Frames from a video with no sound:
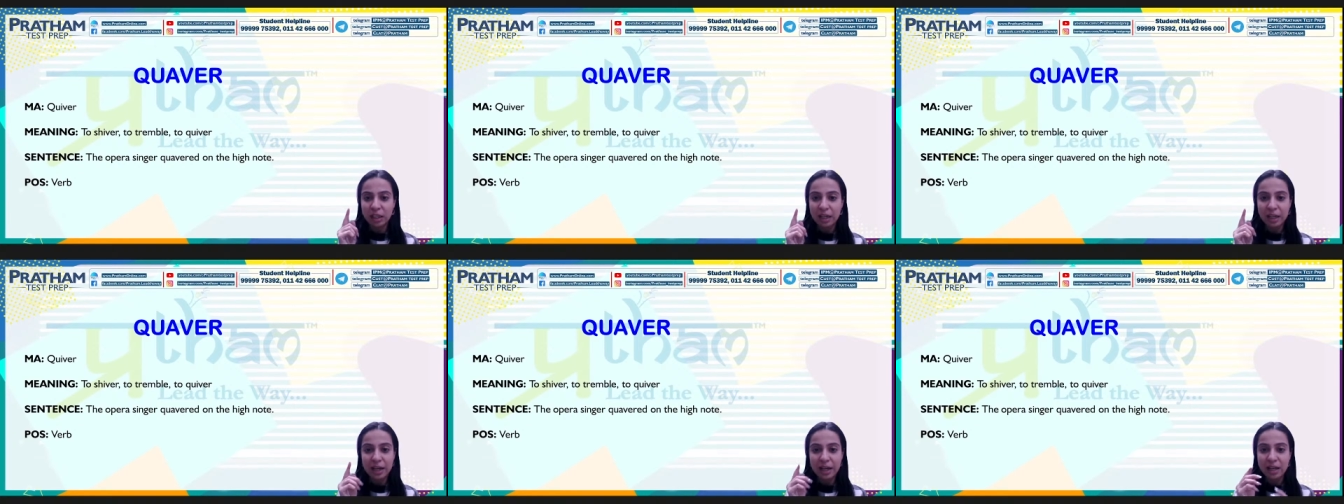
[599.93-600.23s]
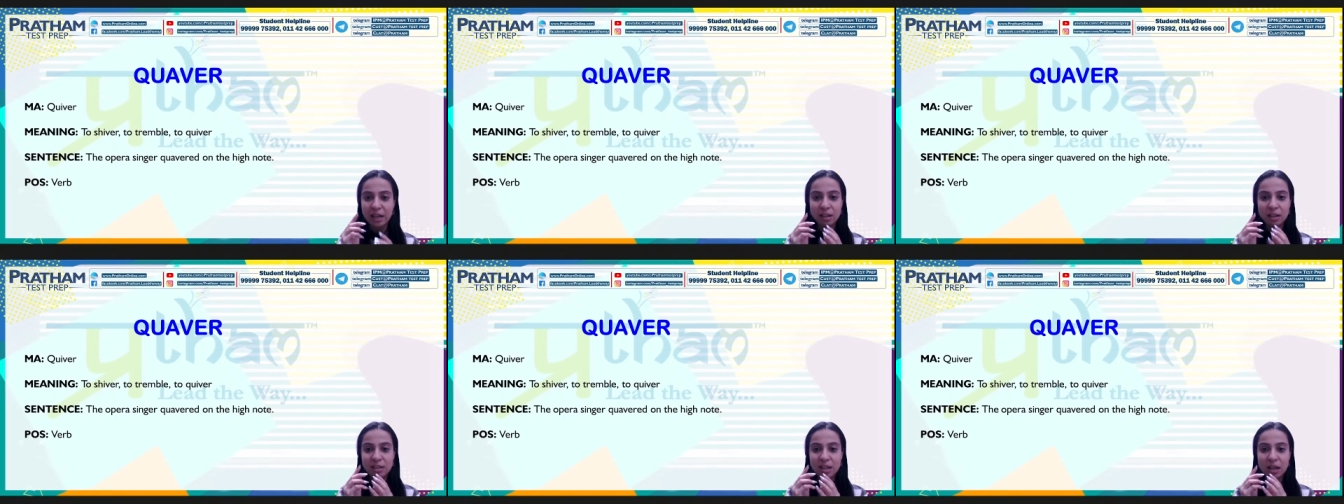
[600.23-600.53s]

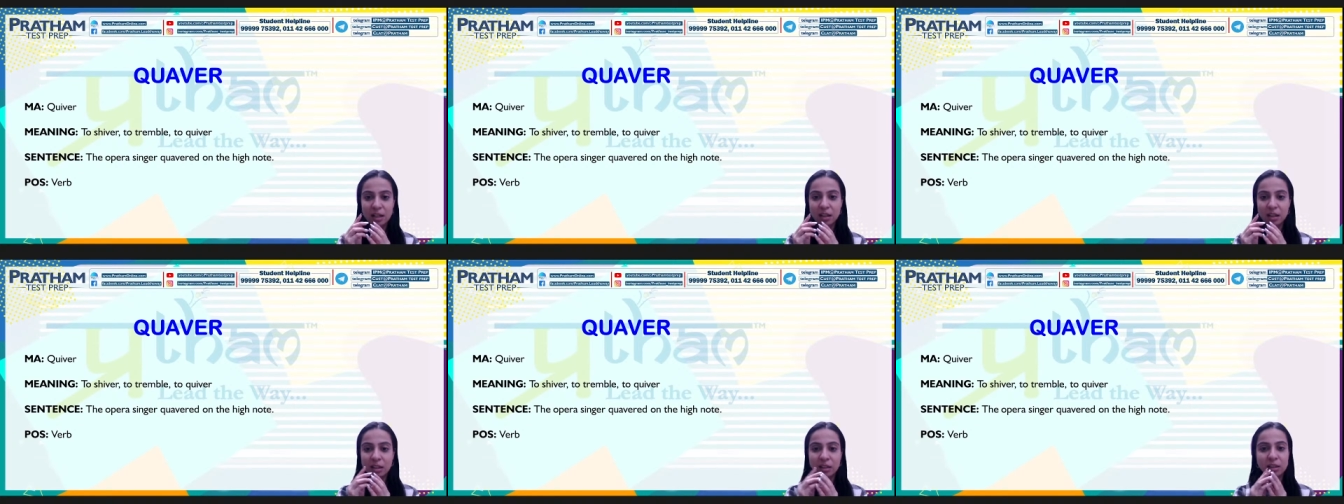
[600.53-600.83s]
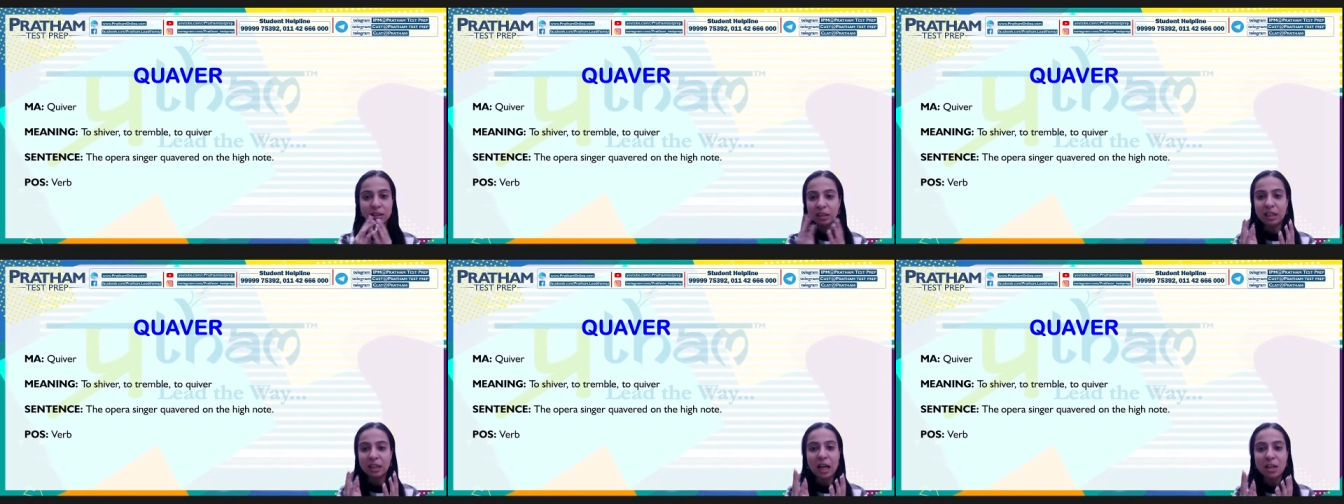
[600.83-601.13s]
ahead and suddenly
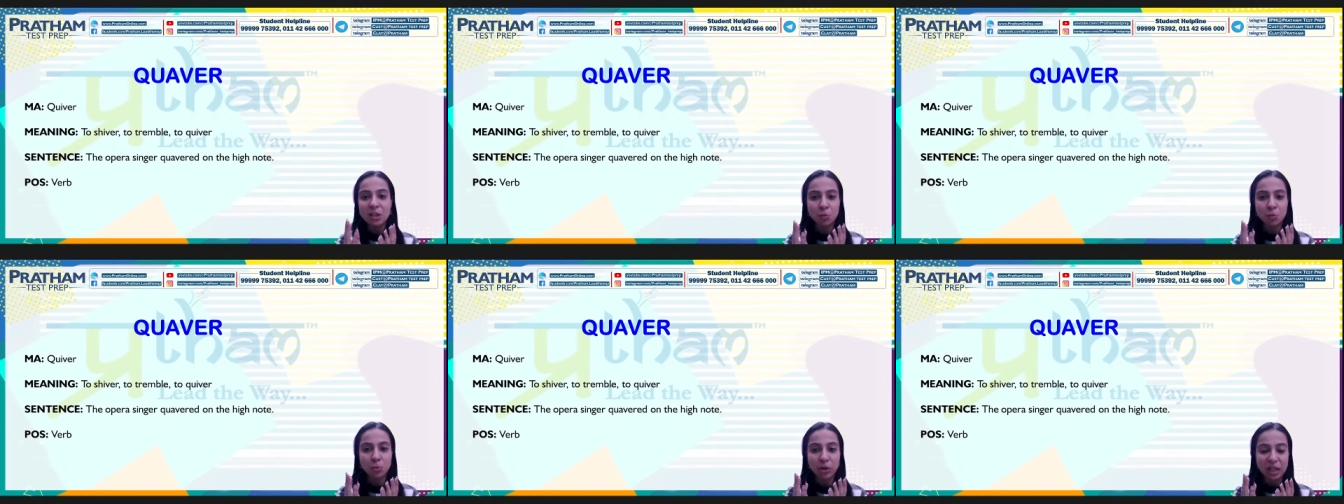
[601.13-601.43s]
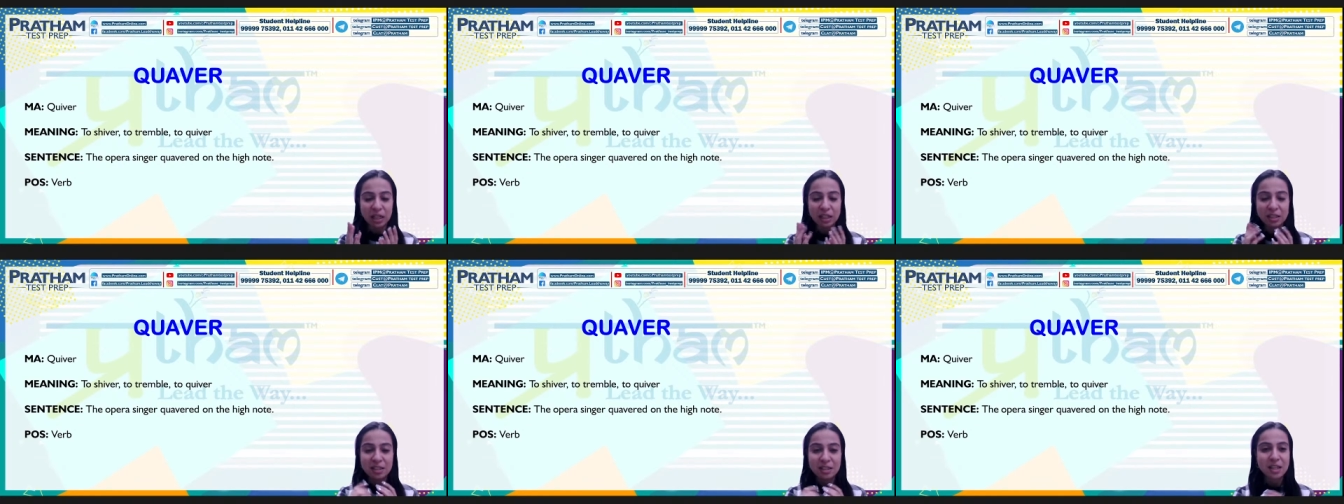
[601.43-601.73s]
the glass
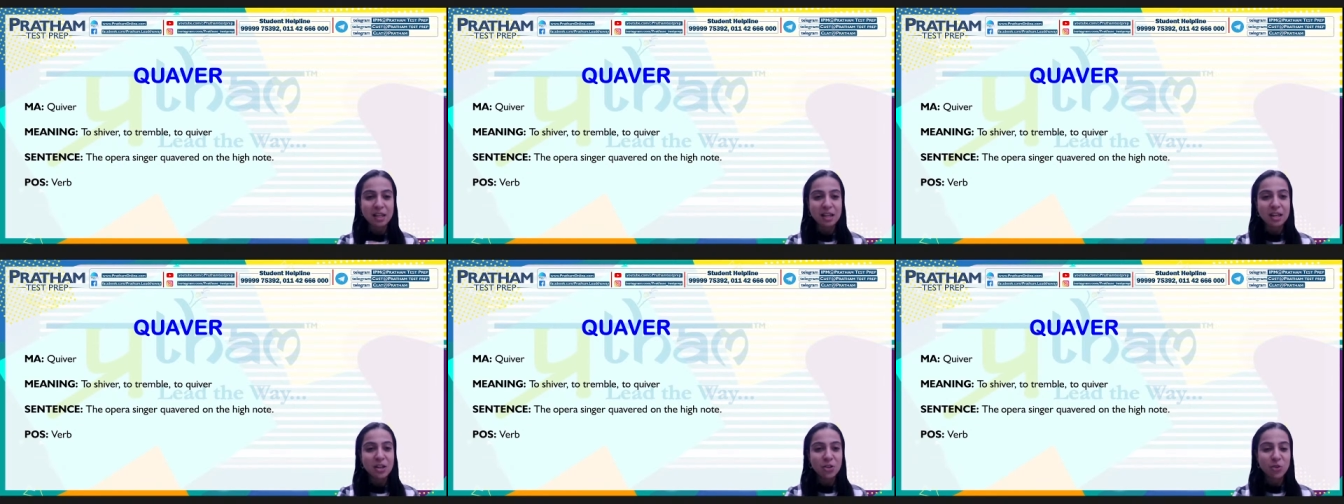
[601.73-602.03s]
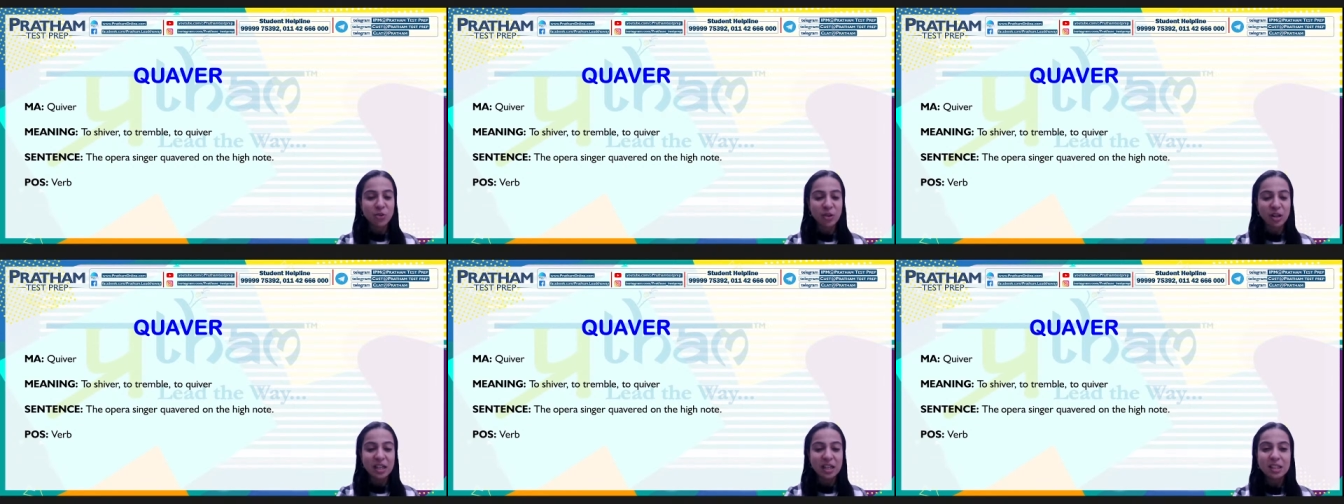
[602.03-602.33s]
breaks
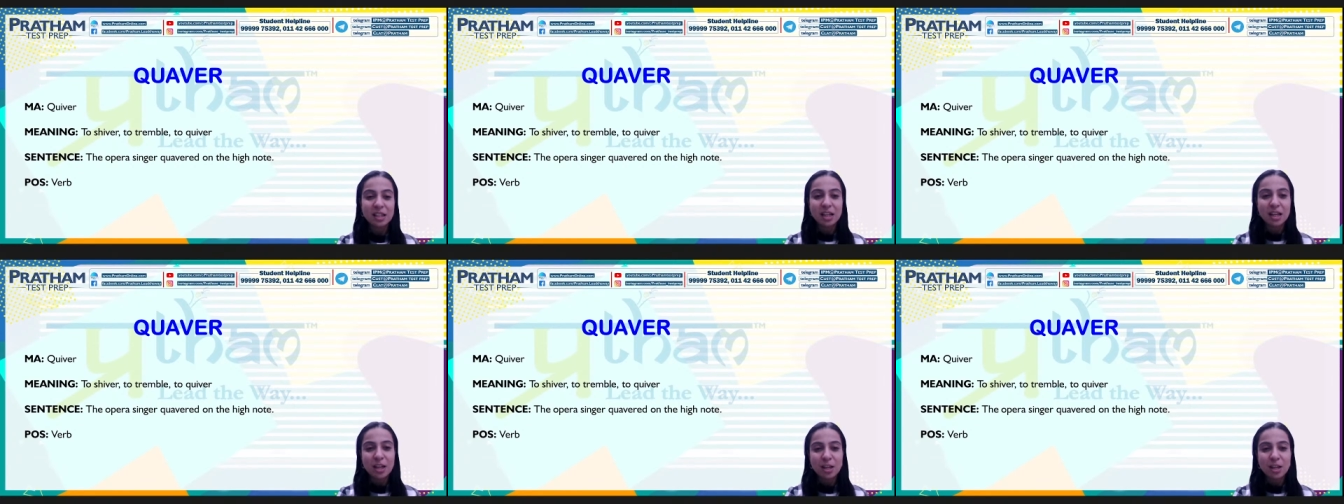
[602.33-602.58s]
right